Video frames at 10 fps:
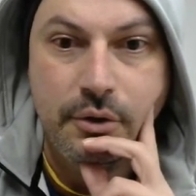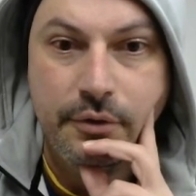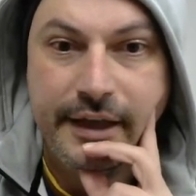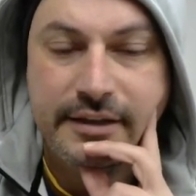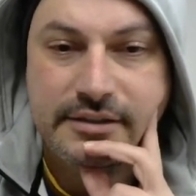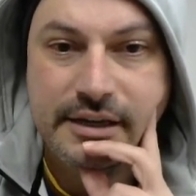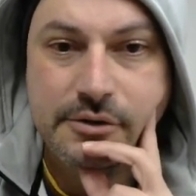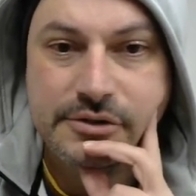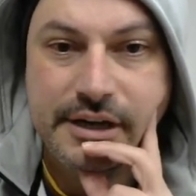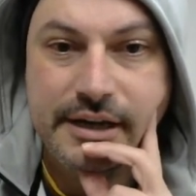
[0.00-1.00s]
that
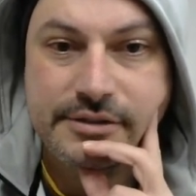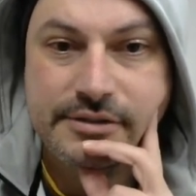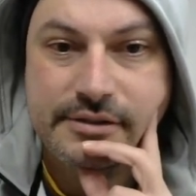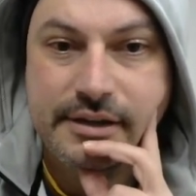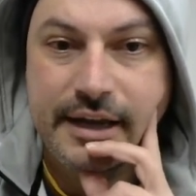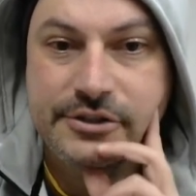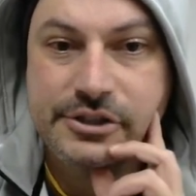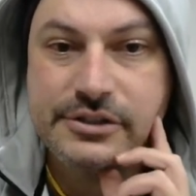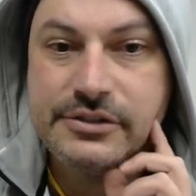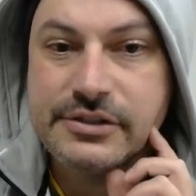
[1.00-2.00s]
tells us, as you
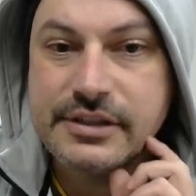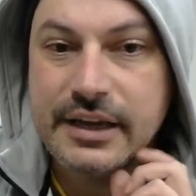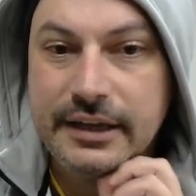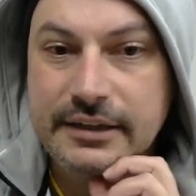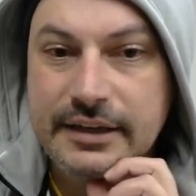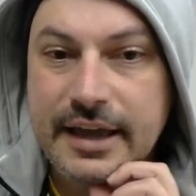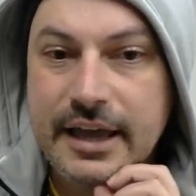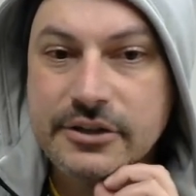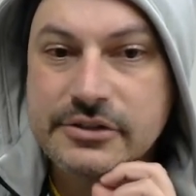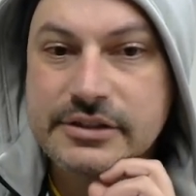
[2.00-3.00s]
can see, now
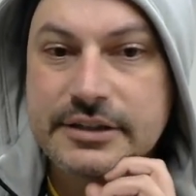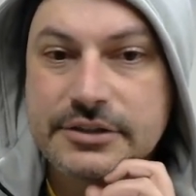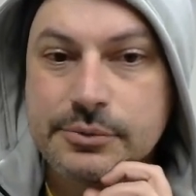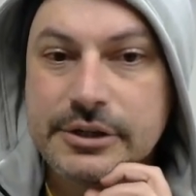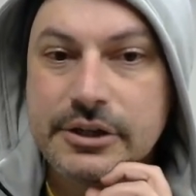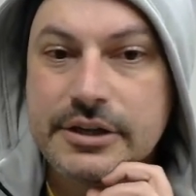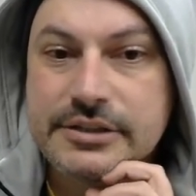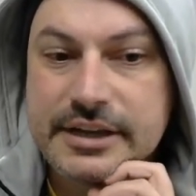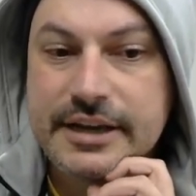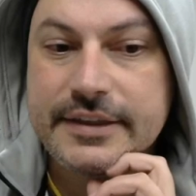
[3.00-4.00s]
you start to
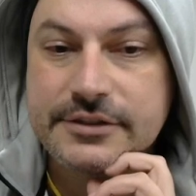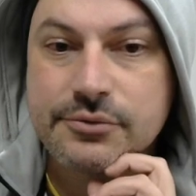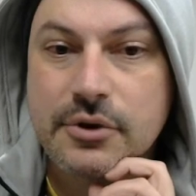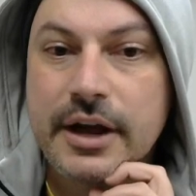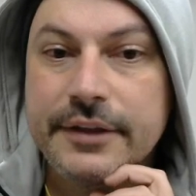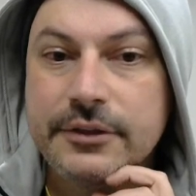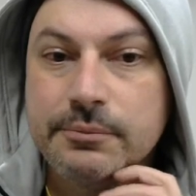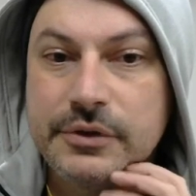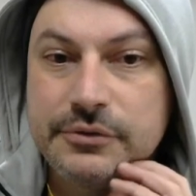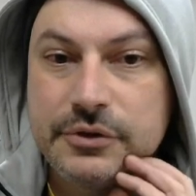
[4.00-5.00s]
realize, yeah, that's right,
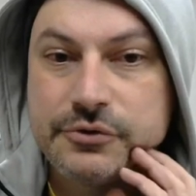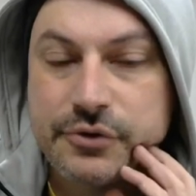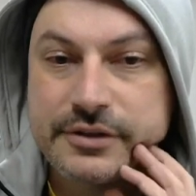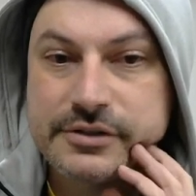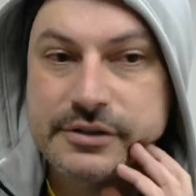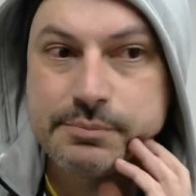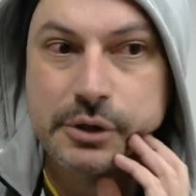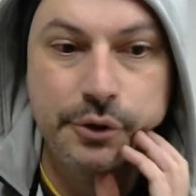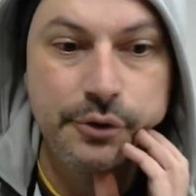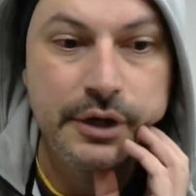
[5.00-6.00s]
the dress is
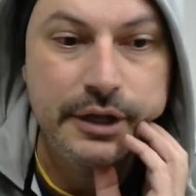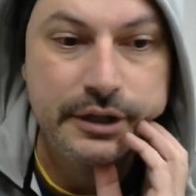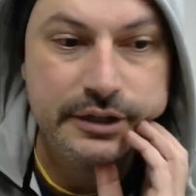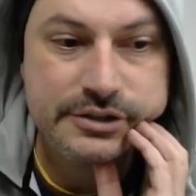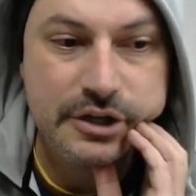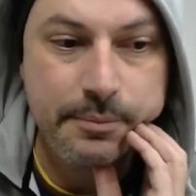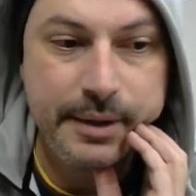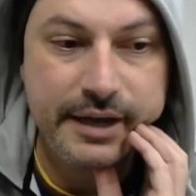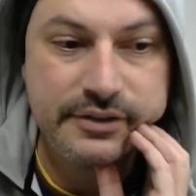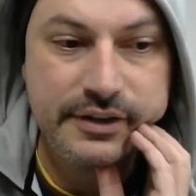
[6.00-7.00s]
blue. Let's go
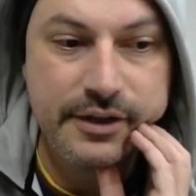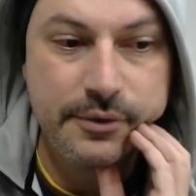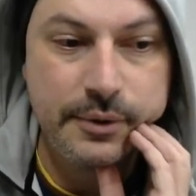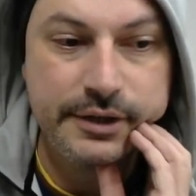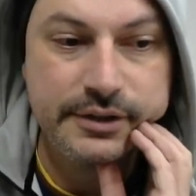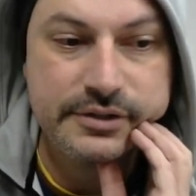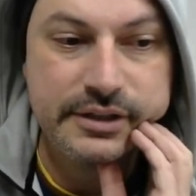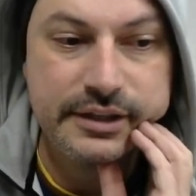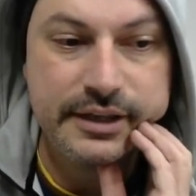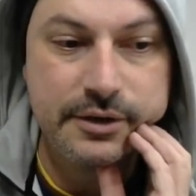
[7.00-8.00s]
back to the other one. Let's
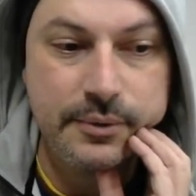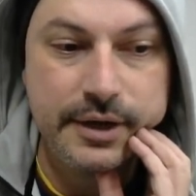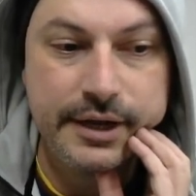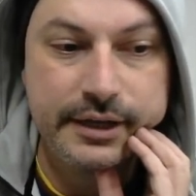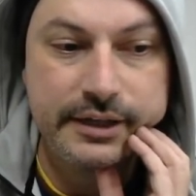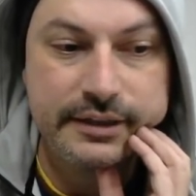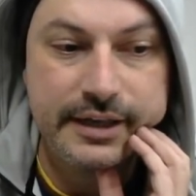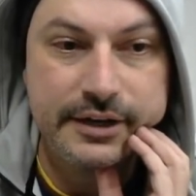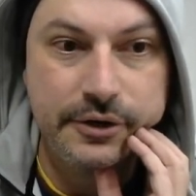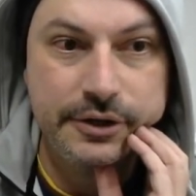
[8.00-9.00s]
click that away, click
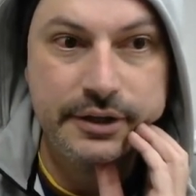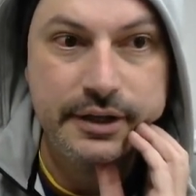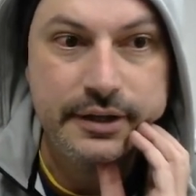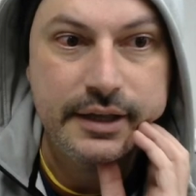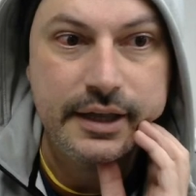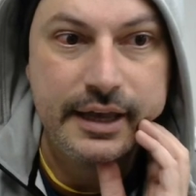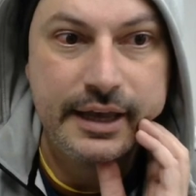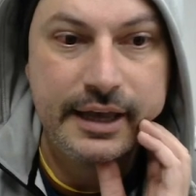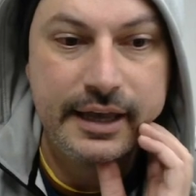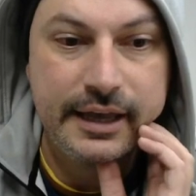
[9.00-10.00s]
that on,
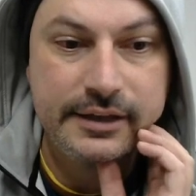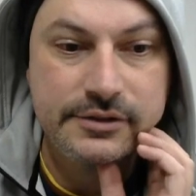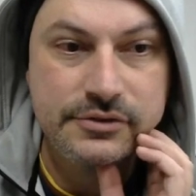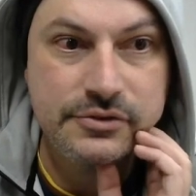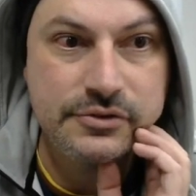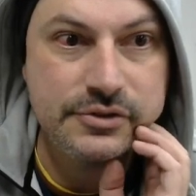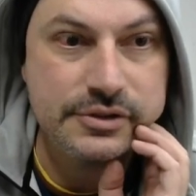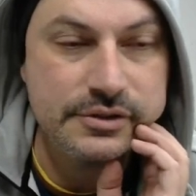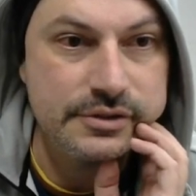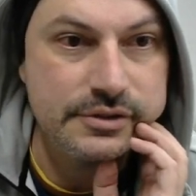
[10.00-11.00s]
and
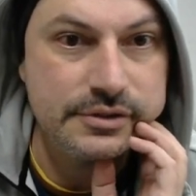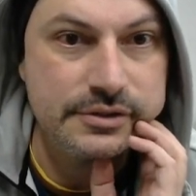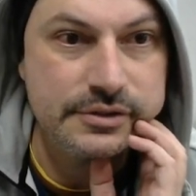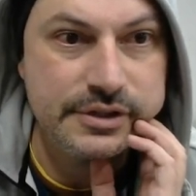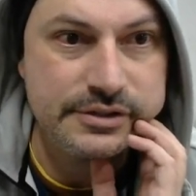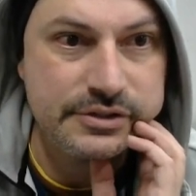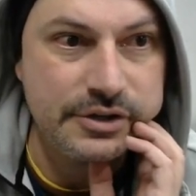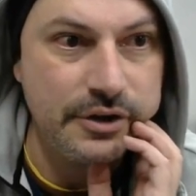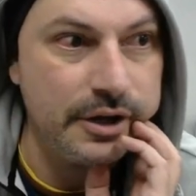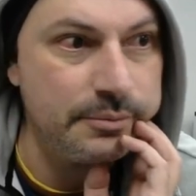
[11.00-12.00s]
this
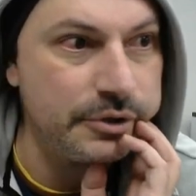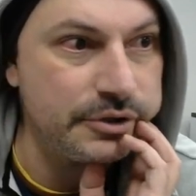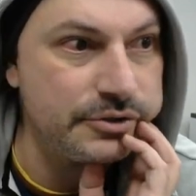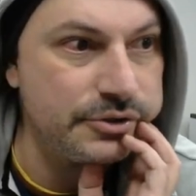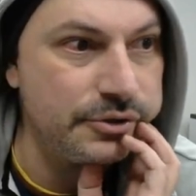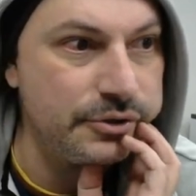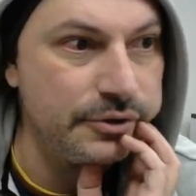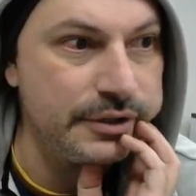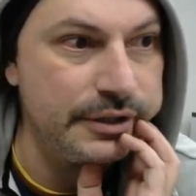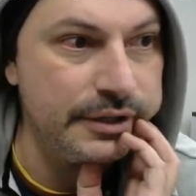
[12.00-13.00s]
time we're going to turn
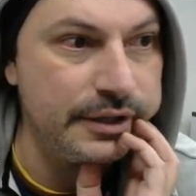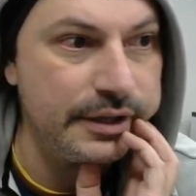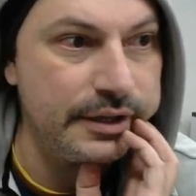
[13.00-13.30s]
on the